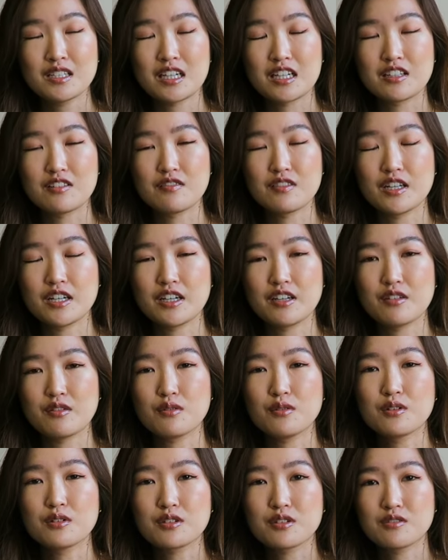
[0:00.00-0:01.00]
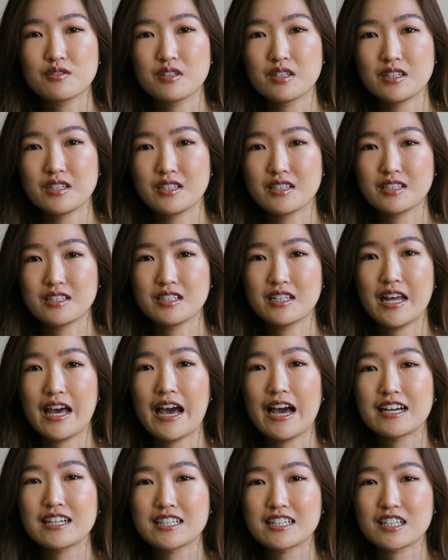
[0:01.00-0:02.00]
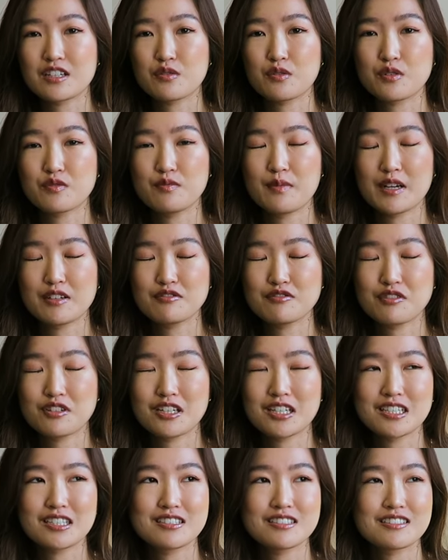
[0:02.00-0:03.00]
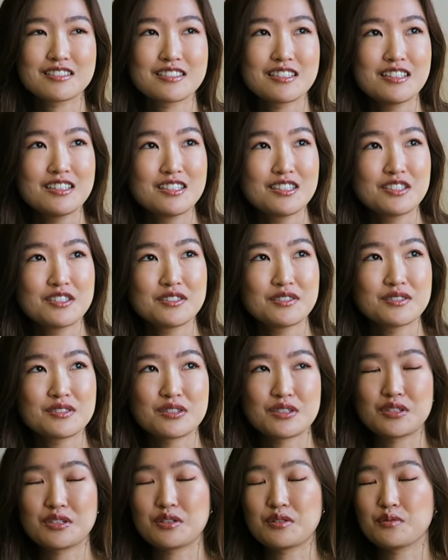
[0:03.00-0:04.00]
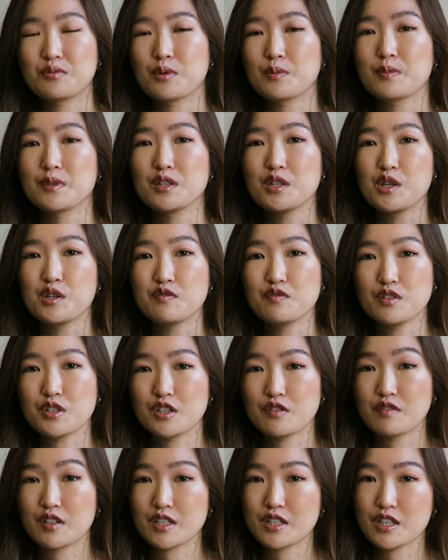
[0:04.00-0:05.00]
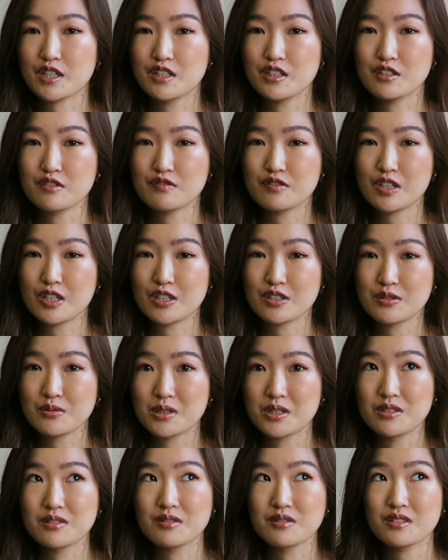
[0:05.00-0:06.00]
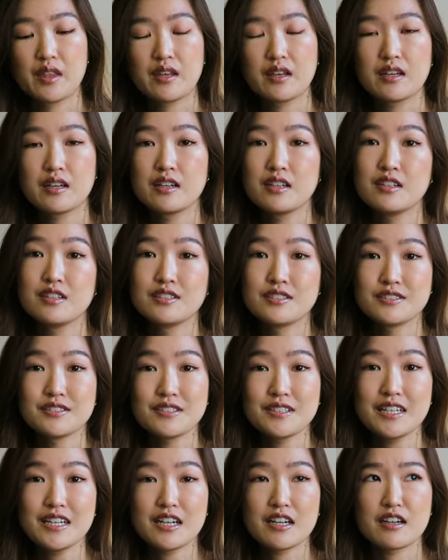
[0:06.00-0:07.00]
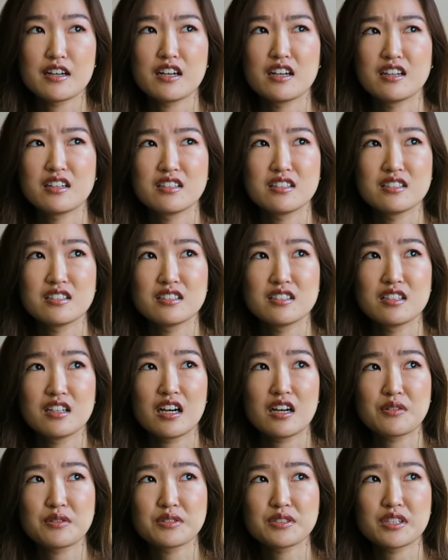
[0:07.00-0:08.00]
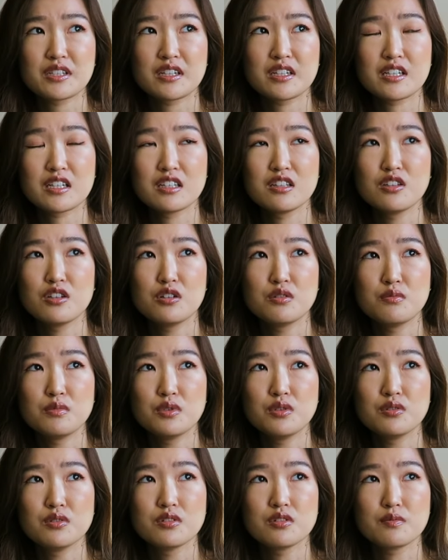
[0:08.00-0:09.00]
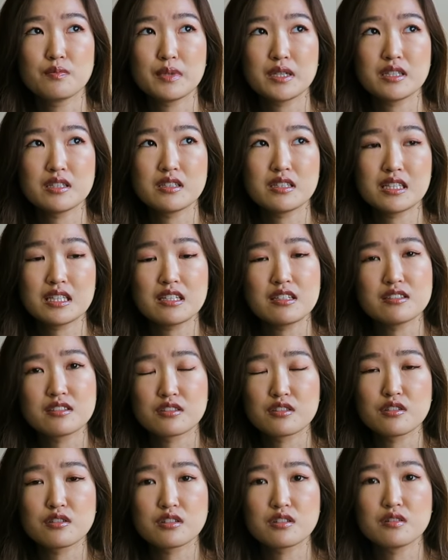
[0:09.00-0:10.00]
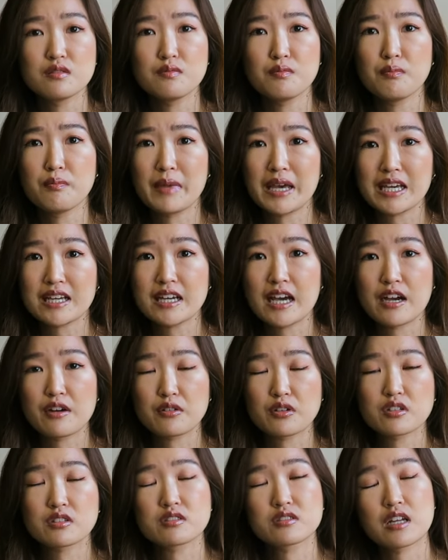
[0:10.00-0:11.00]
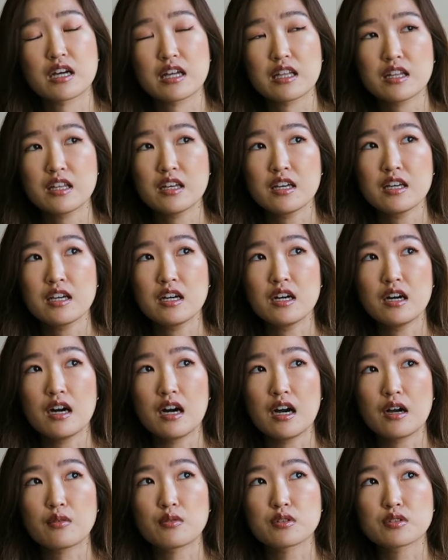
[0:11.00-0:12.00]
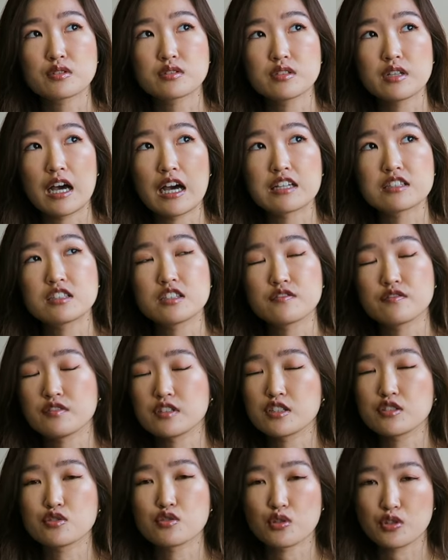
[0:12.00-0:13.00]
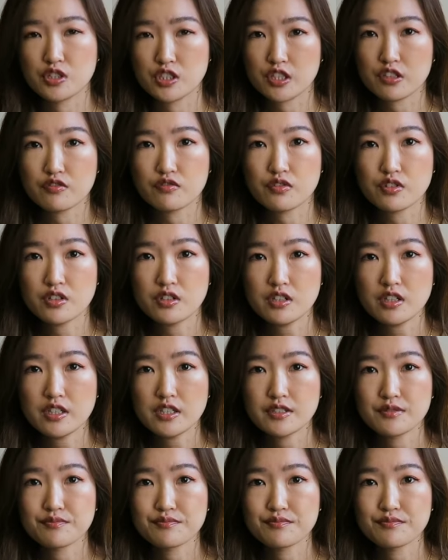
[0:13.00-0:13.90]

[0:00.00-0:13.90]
kind of like walk around, hanging out with my friends. So it would be lovely if I can live there as well. So yeah, I would say a lot more, but these are the main areas that I was actively searching for.